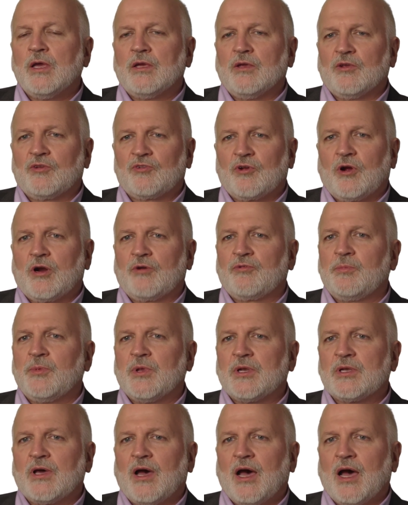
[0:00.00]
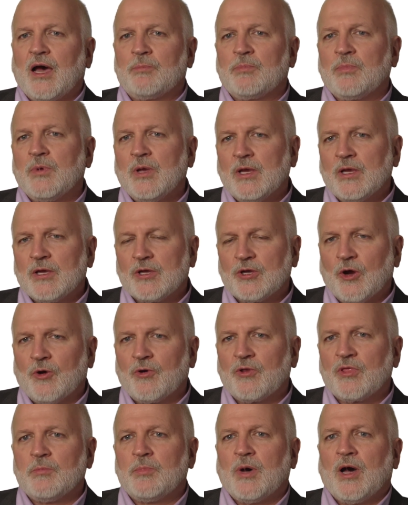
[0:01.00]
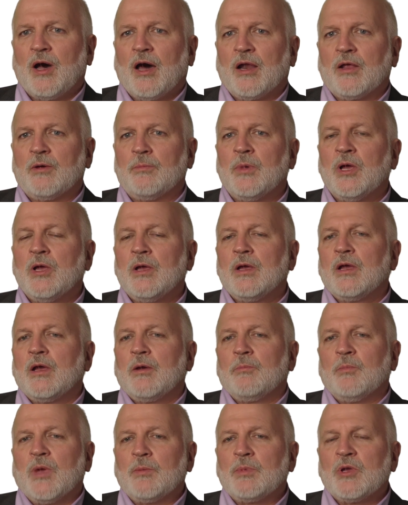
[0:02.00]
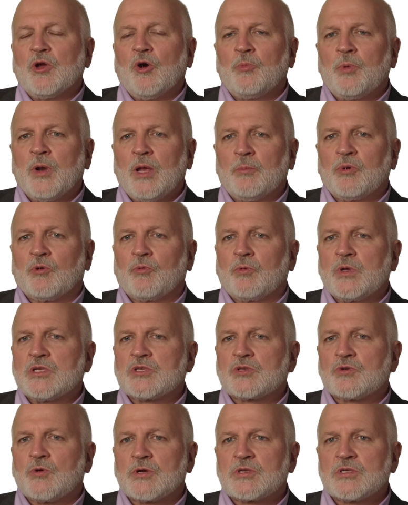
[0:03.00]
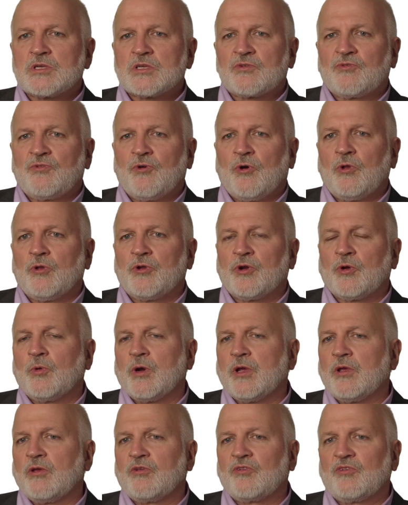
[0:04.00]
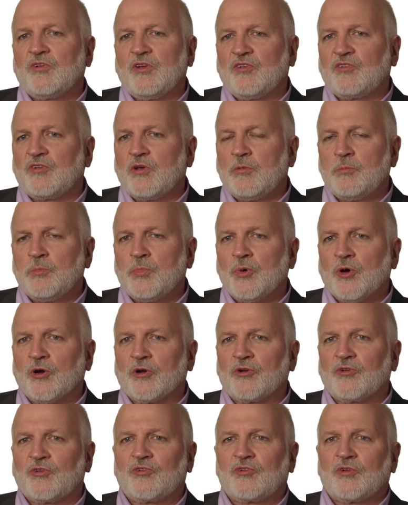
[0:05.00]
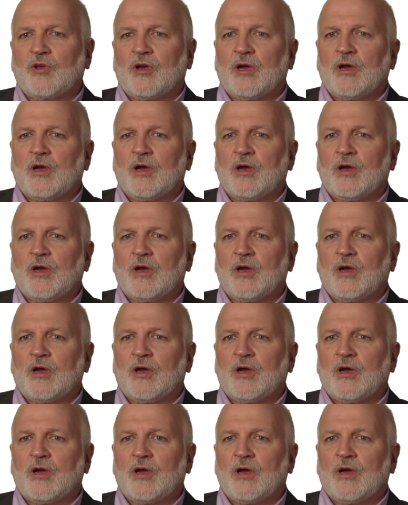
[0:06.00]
You start from the top, go to the bottom, maybe open up a resources folder where you see some books,